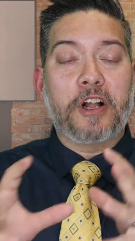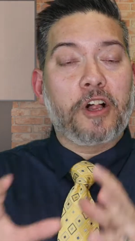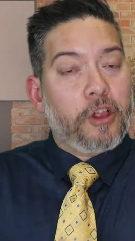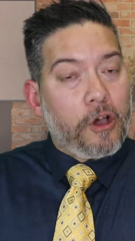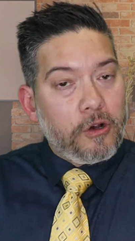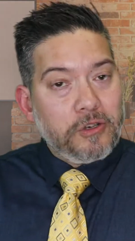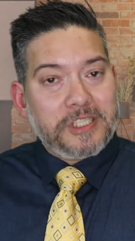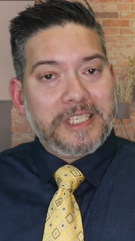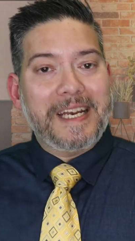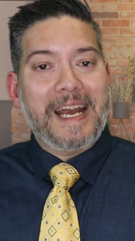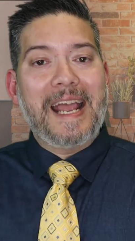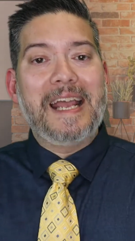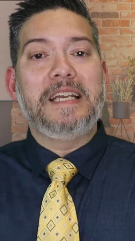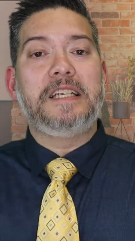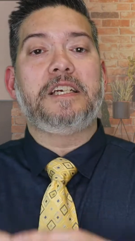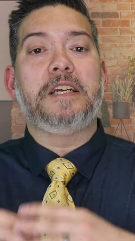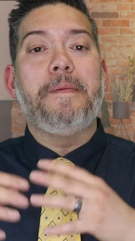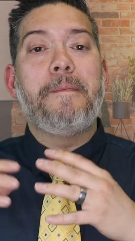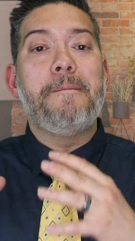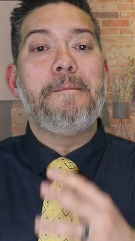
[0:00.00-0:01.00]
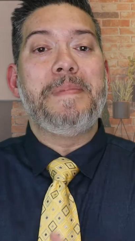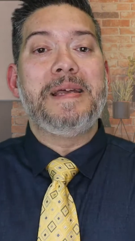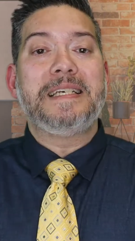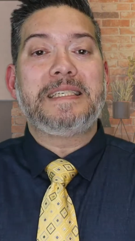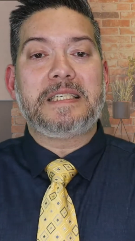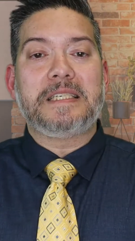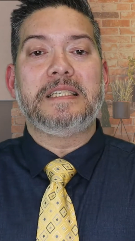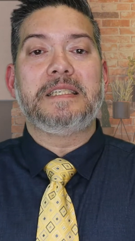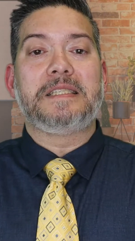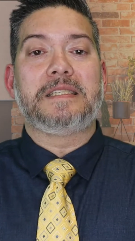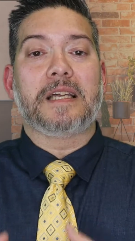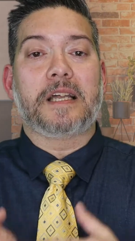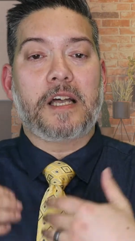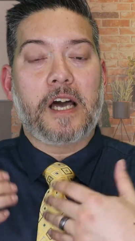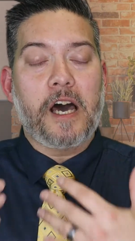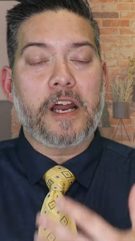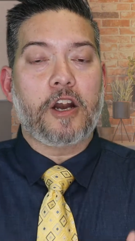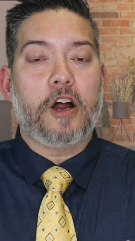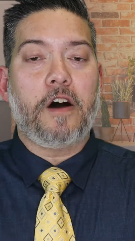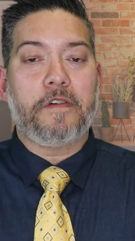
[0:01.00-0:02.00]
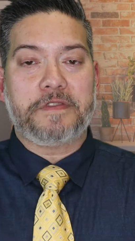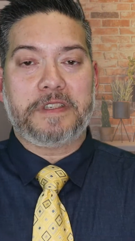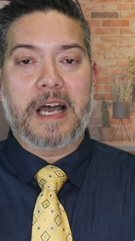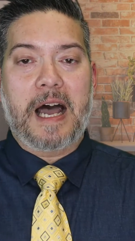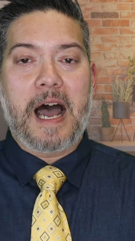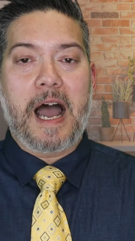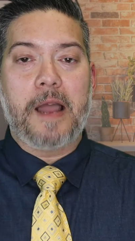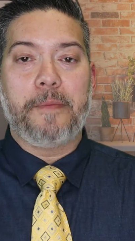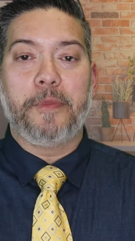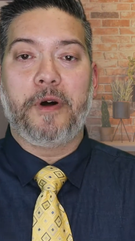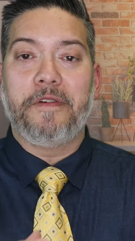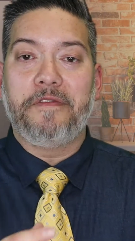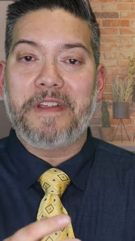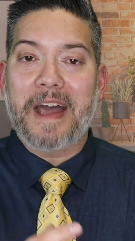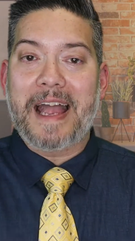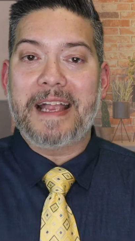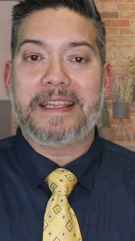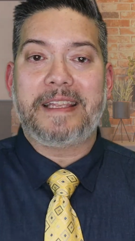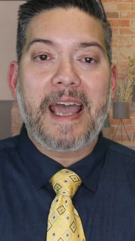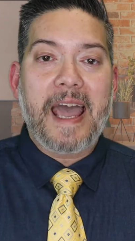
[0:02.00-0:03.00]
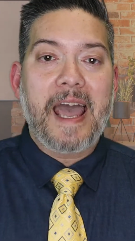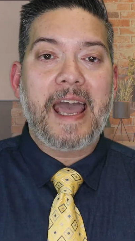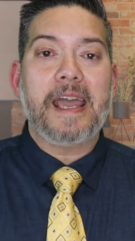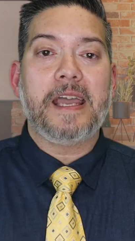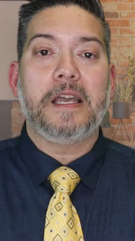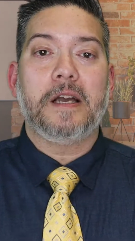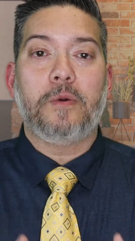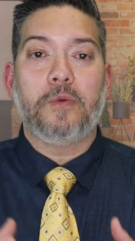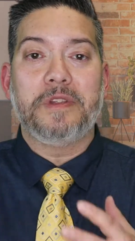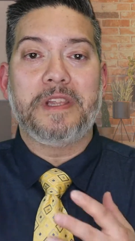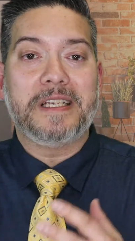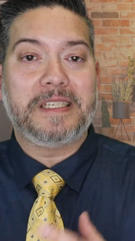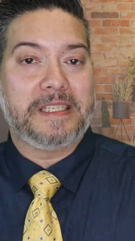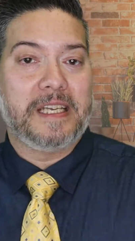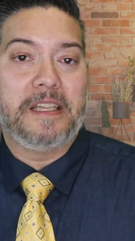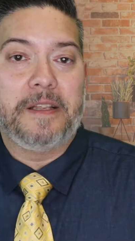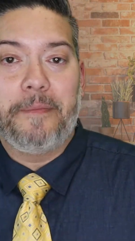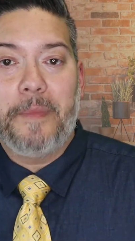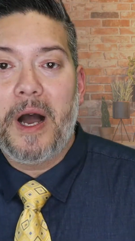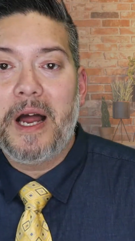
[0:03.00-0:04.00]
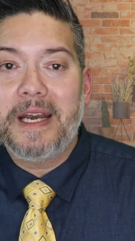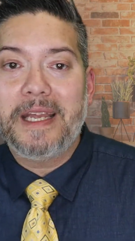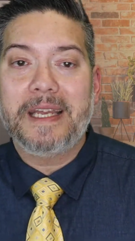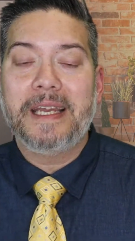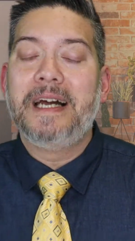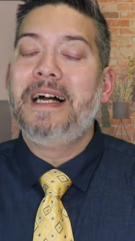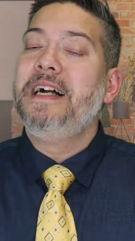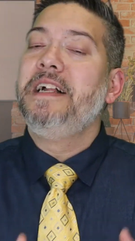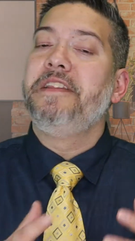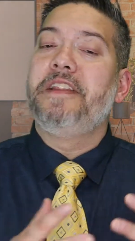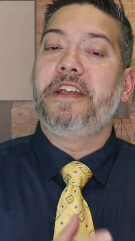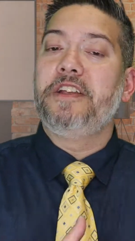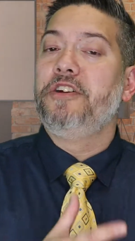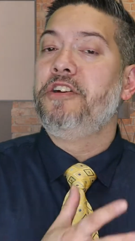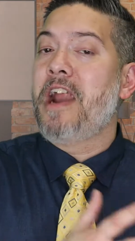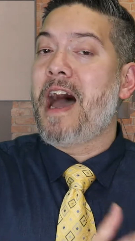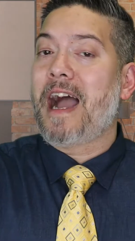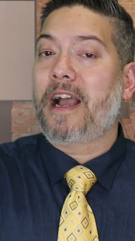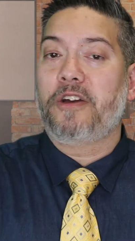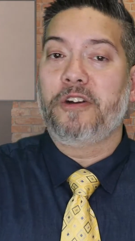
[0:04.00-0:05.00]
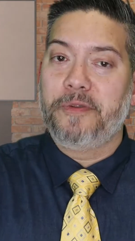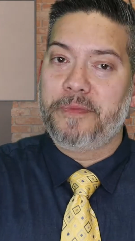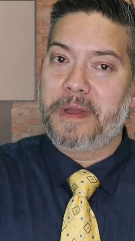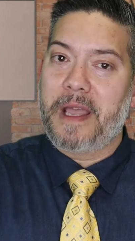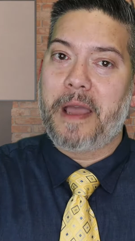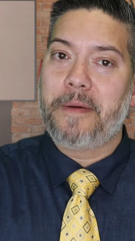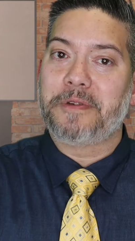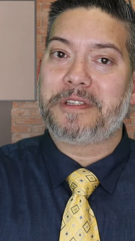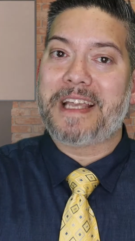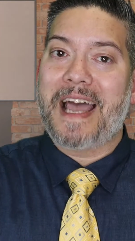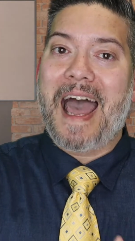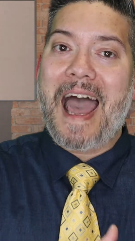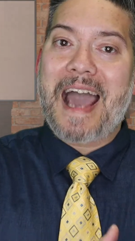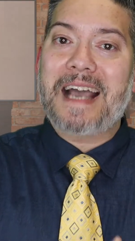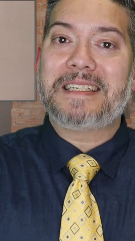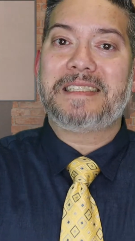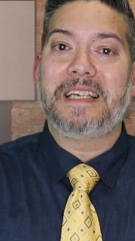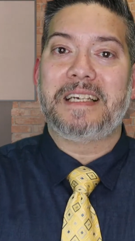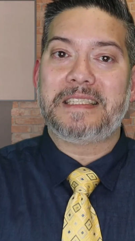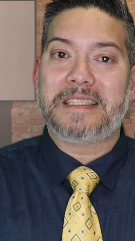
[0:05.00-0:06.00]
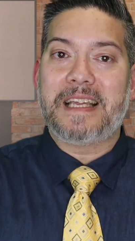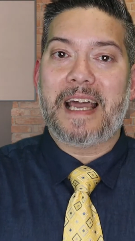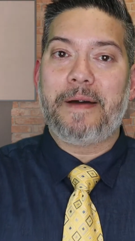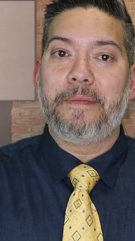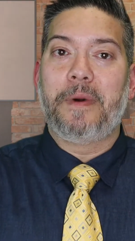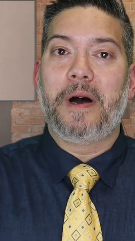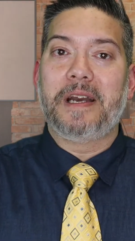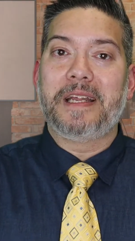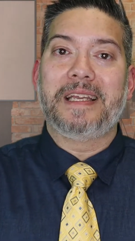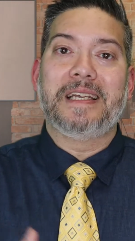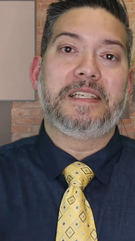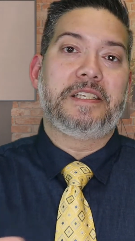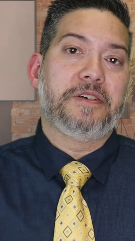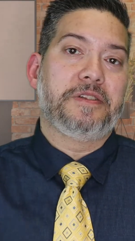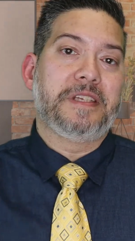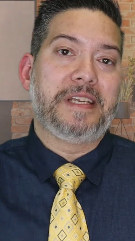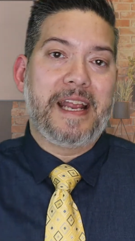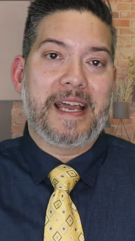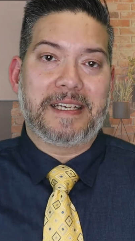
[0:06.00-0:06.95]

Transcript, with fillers: the closing agent misses the cutoff time of that day when they send the money, then you're not going to be able to access that money until the